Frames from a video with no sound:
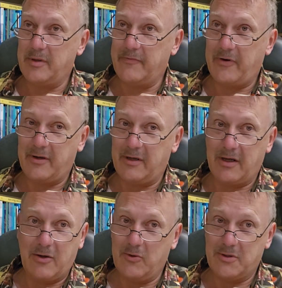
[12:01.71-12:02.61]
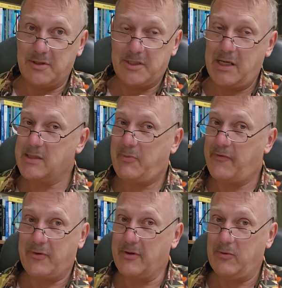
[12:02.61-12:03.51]
And finally he goes and stands
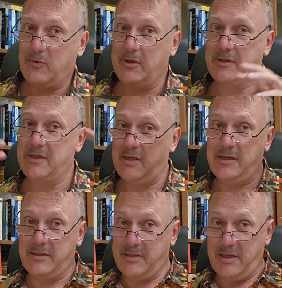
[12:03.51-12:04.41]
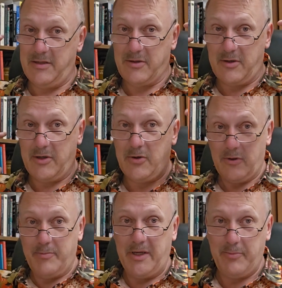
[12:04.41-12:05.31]
before the Lord and says, These are
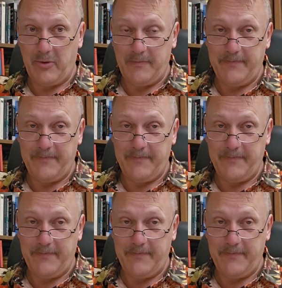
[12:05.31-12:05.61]
your people,